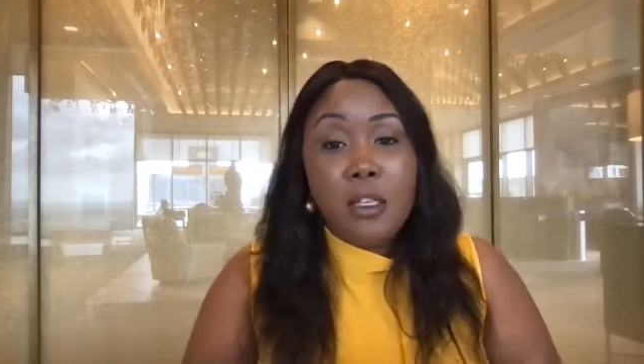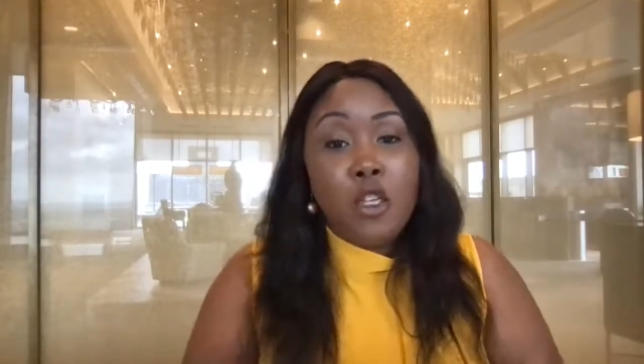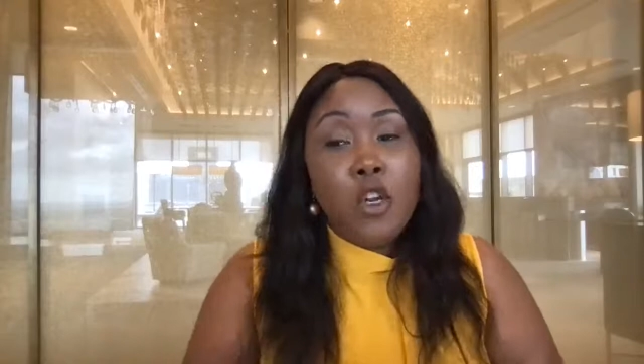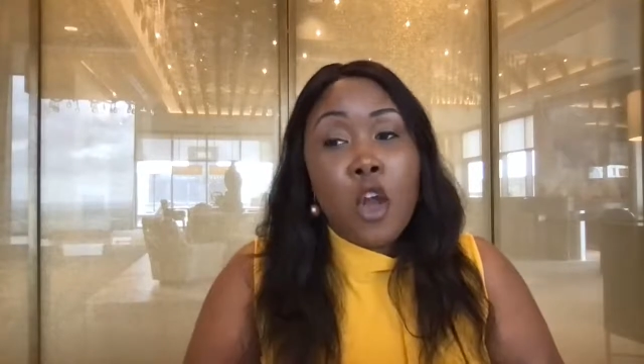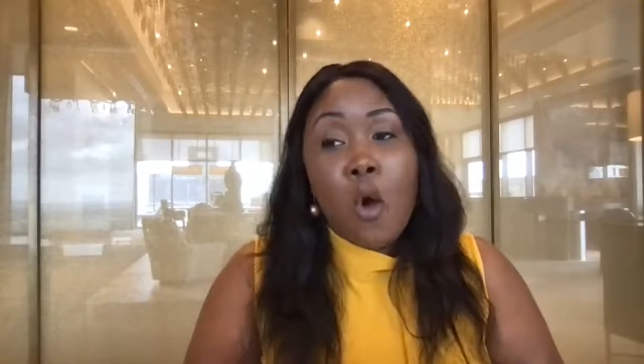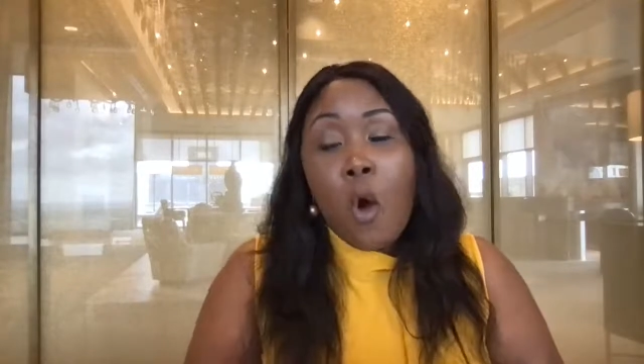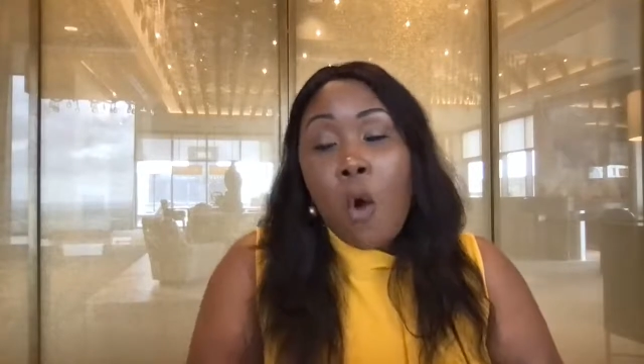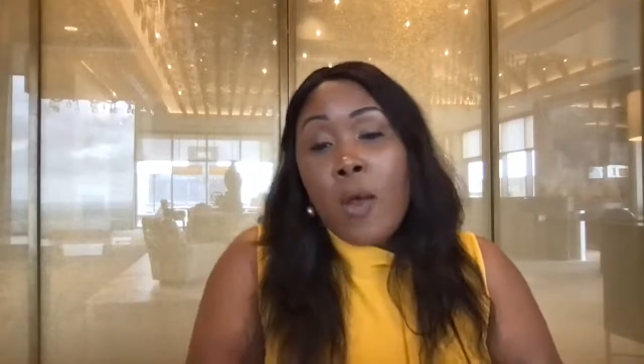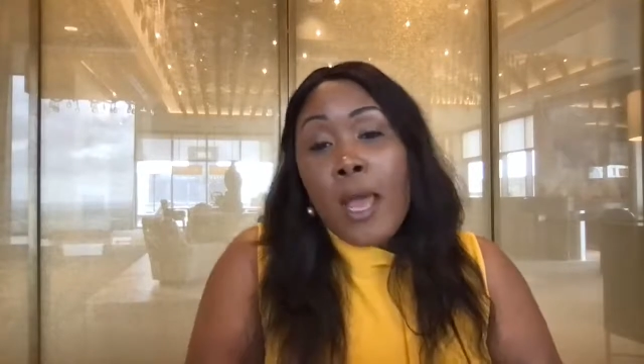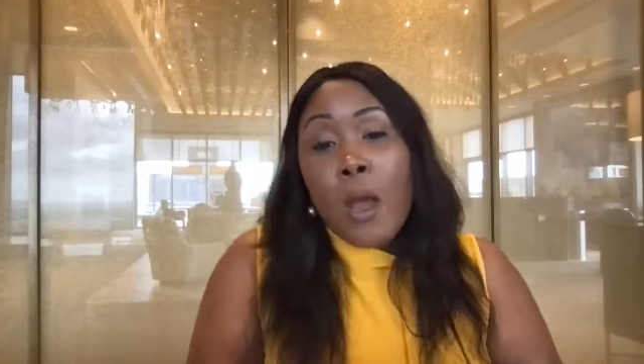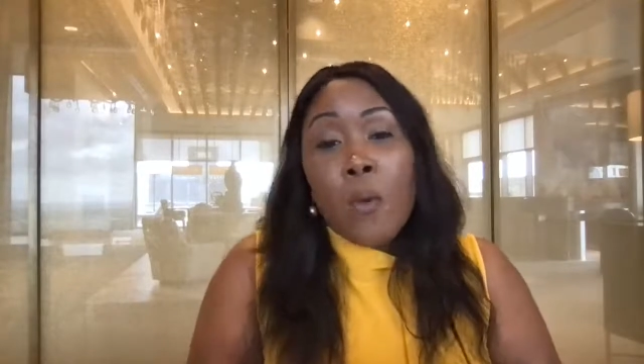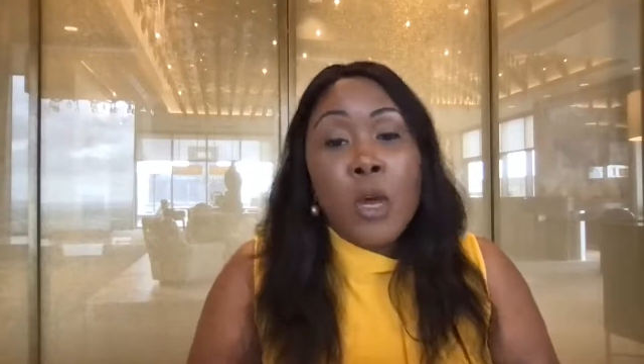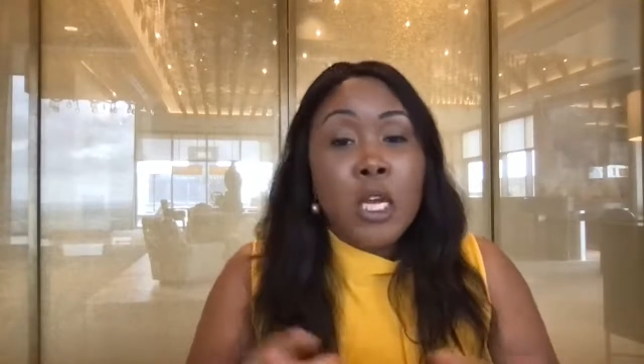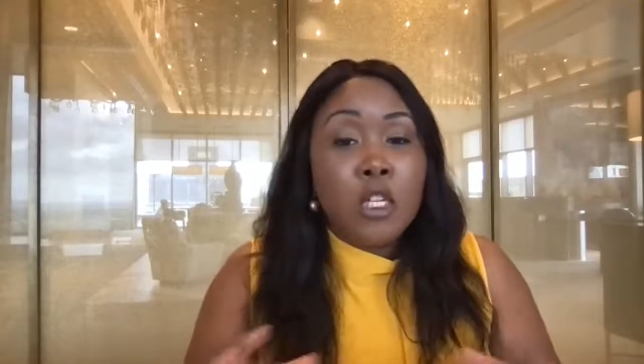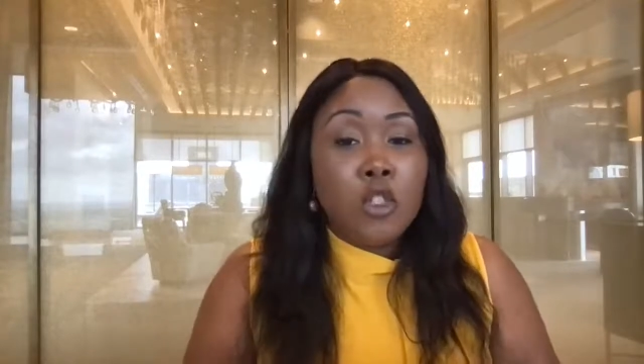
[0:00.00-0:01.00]
okay,
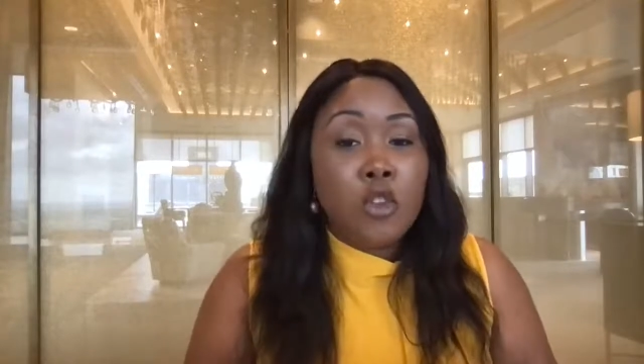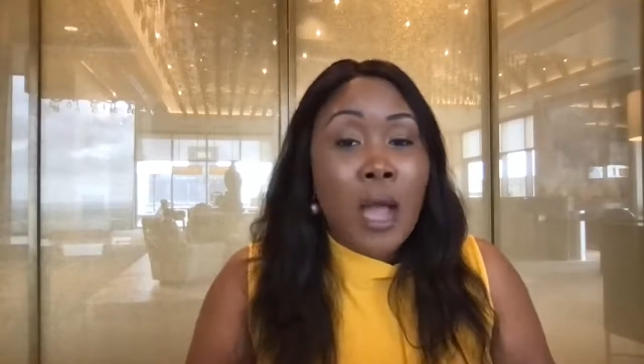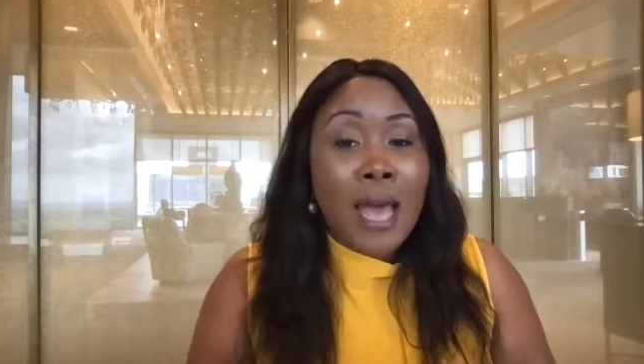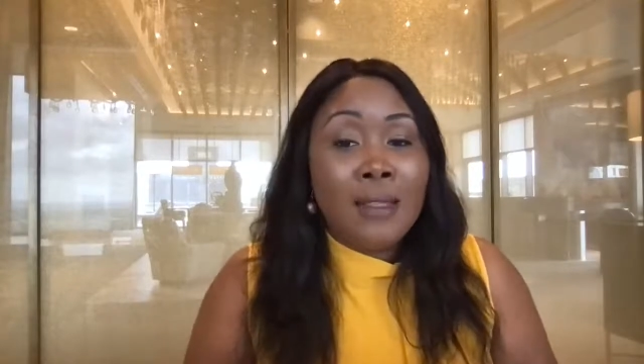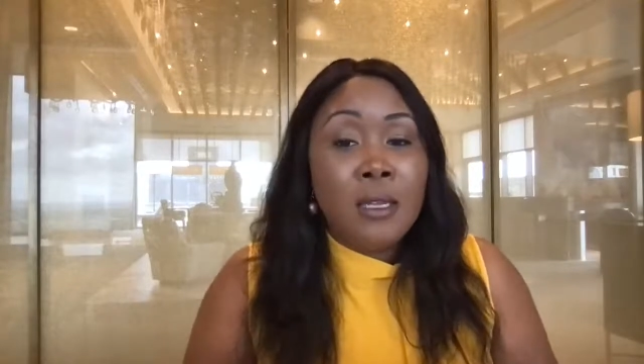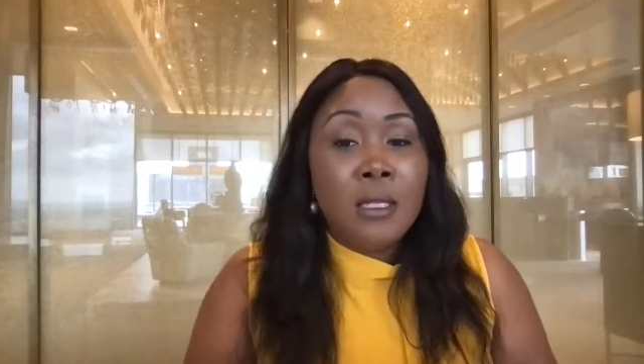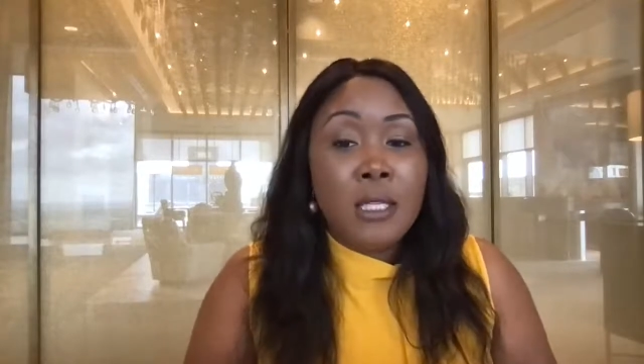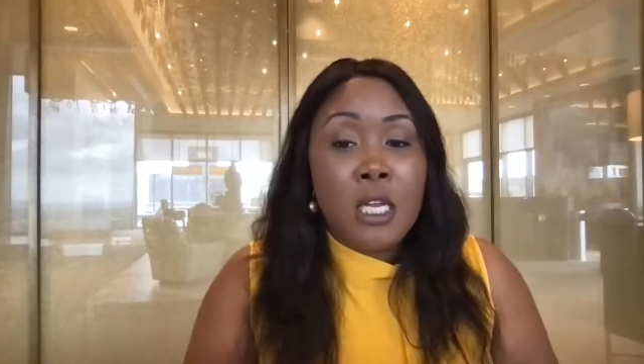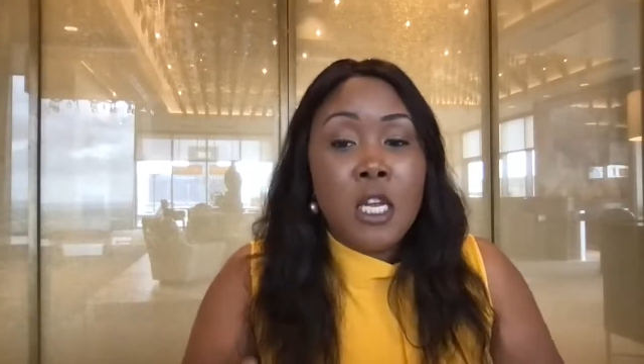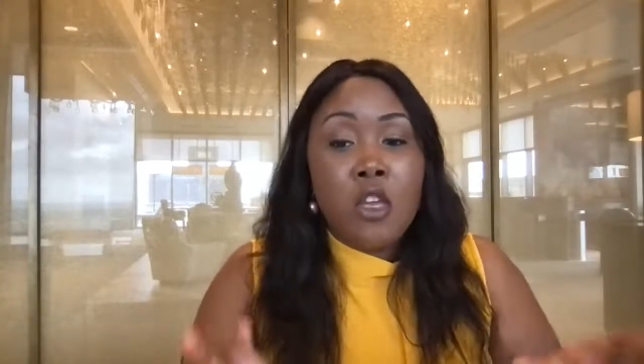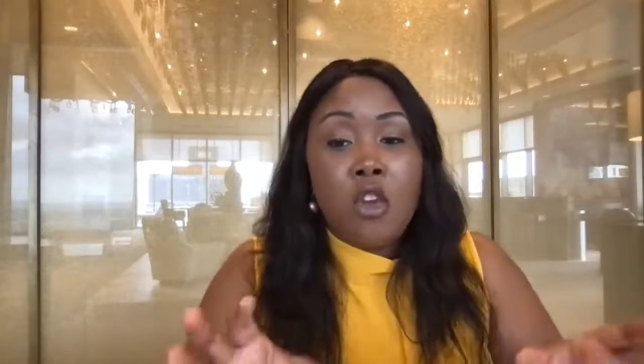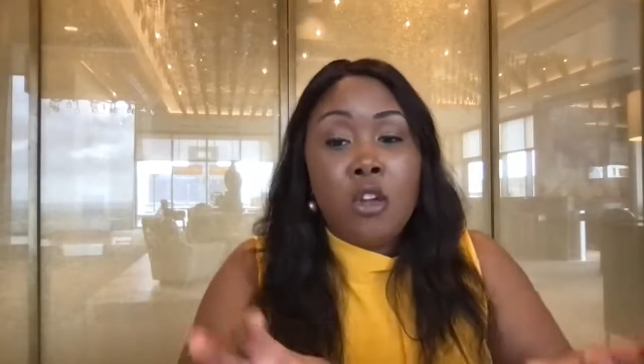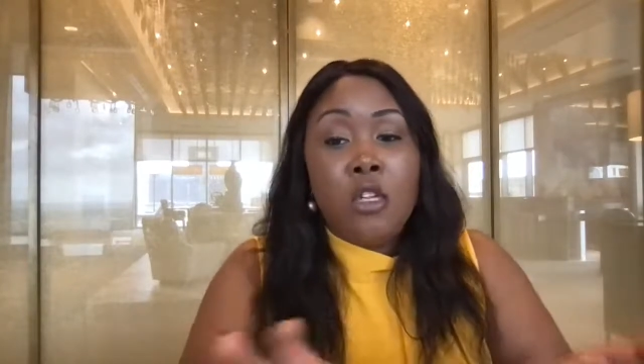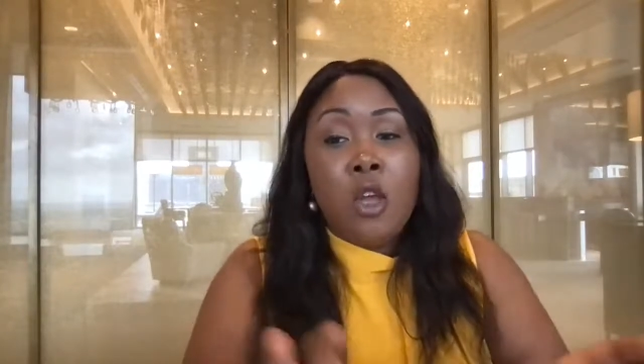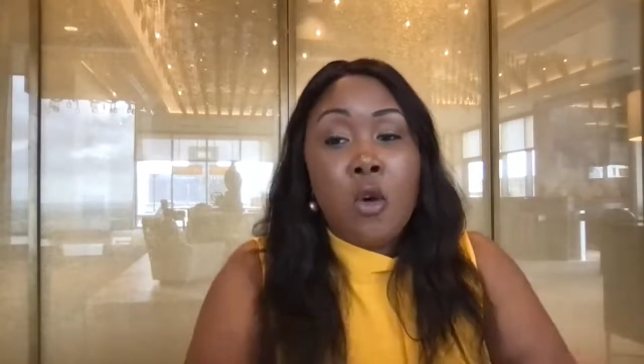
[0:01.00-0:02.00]
we're going to try this in
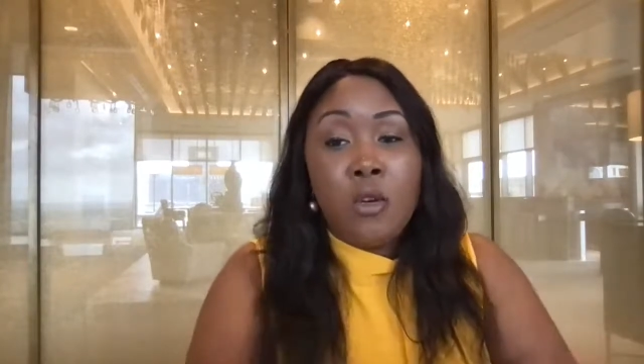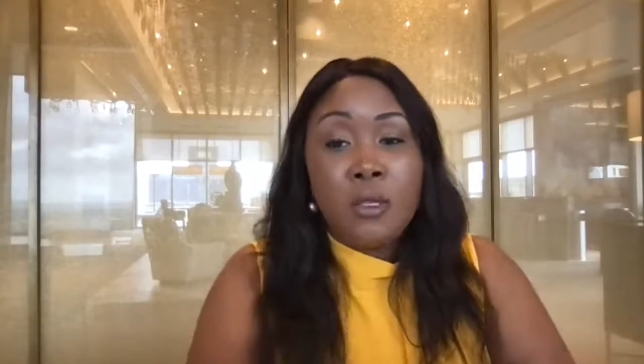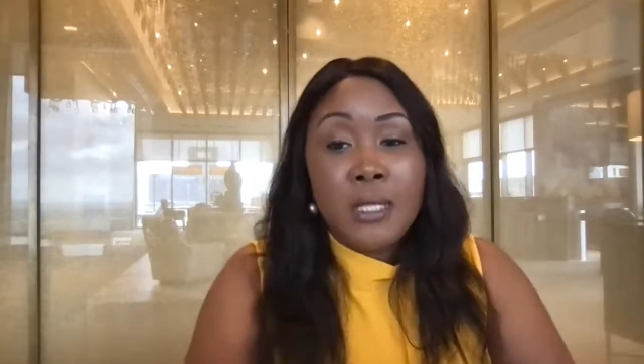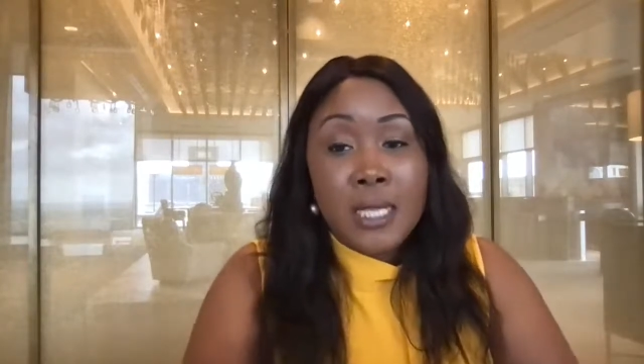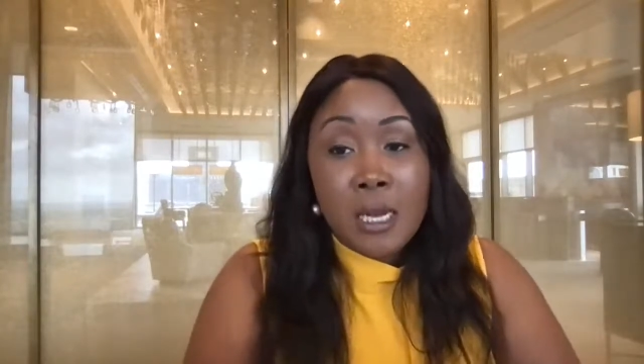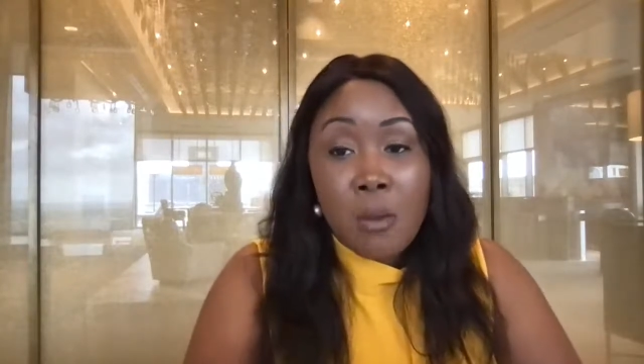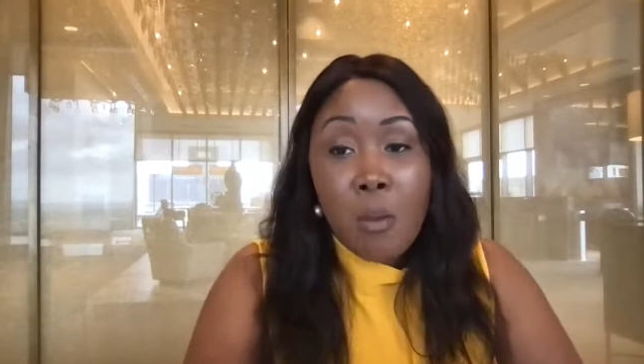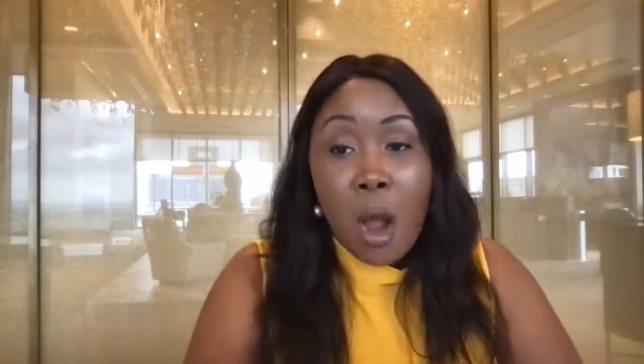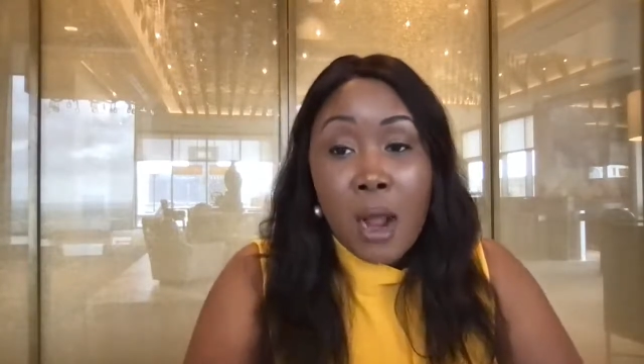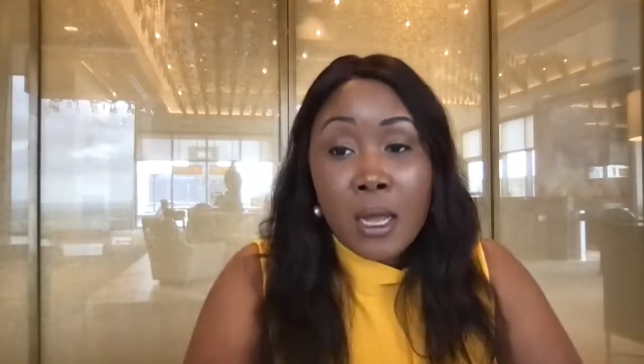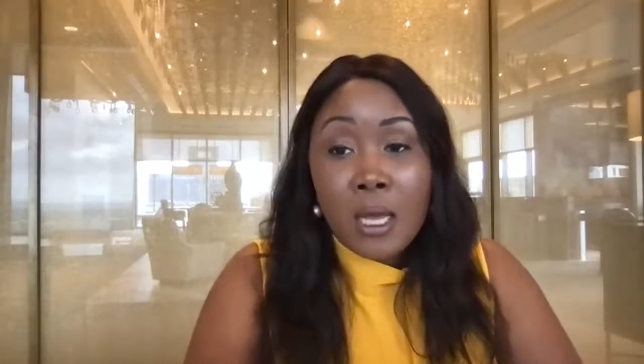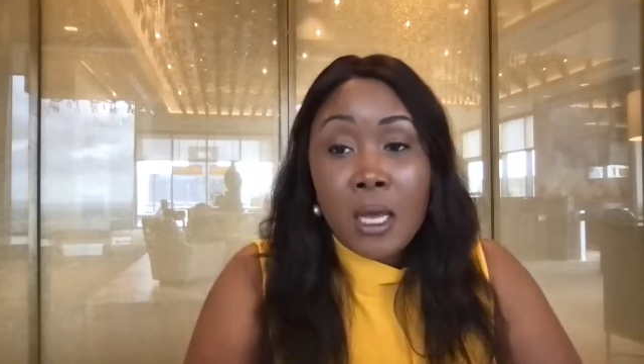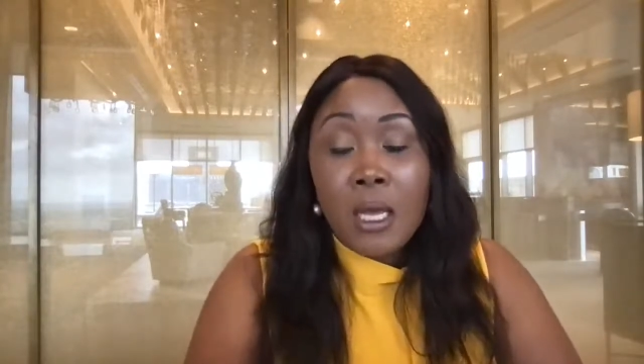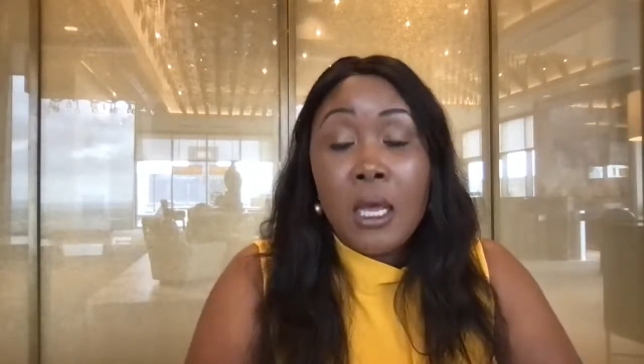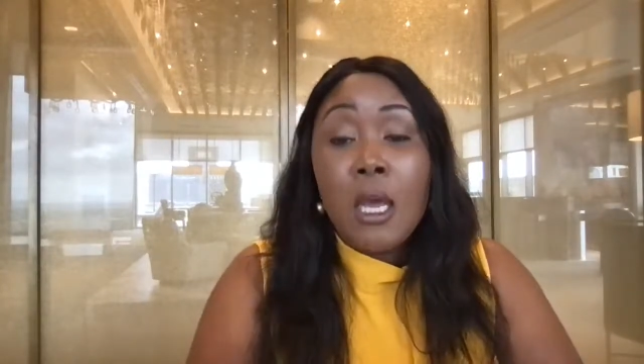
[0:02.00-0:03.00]
your local city
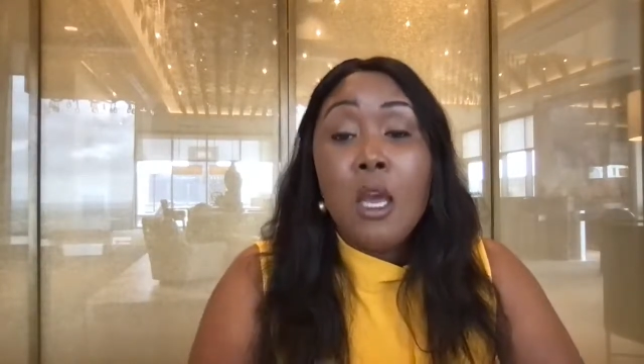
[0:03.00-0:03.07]
market.